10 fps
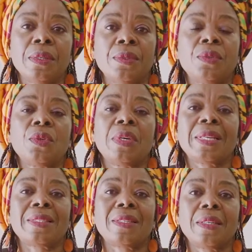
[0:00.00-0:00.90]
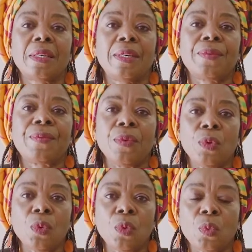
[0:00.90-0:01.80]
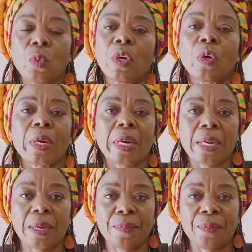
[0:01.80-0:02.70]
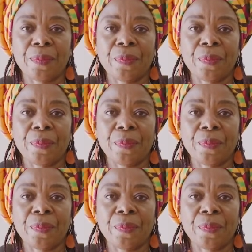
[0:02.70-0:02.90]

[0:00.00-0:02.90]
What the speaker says: so that the flu will not come,